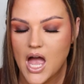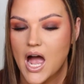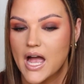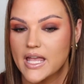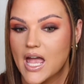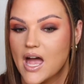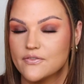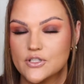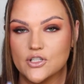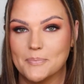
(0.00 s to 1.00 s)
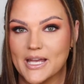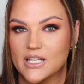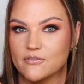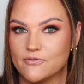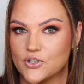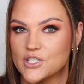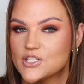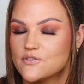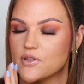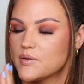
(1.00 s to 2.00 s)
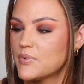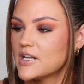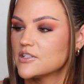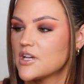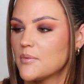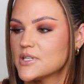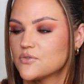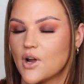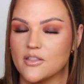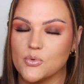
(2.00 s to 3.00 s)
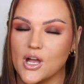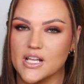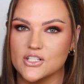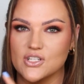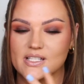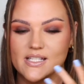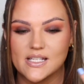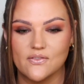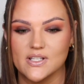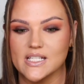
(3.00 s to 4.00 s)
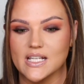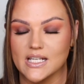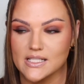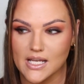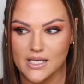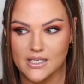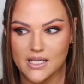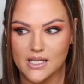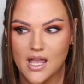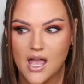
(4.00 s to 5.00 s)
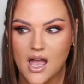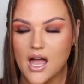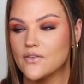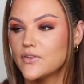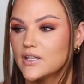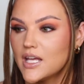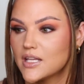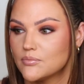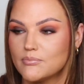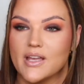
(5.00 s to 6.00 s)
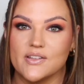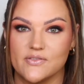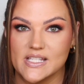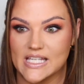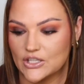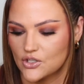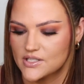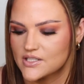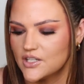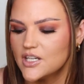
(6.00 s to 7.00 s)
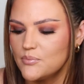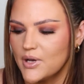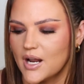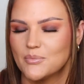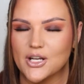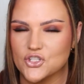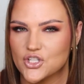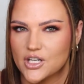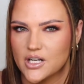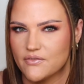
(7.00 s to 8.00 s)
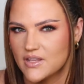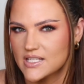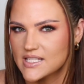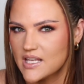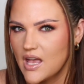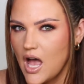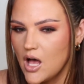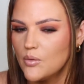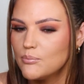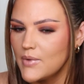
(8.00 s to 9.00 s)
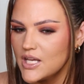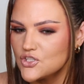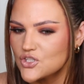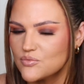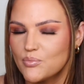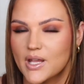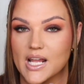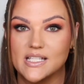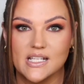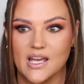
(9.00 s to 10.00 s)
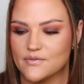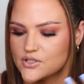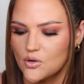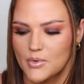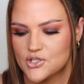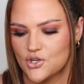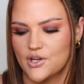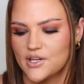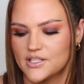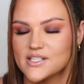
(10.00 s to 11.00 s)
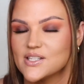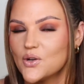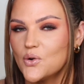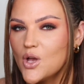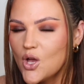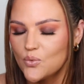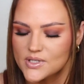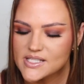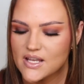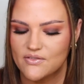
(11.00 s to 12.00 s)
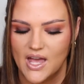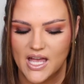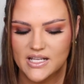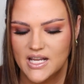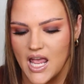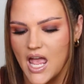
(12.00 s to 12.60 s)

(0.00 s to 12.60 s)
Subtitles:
I have to look back at footage for the Peter Thomas Roth product just to see if it did any tightening. I feel like my skin looks good, but I'm not sure if this helped much, but I did have so much on, so we'll save that.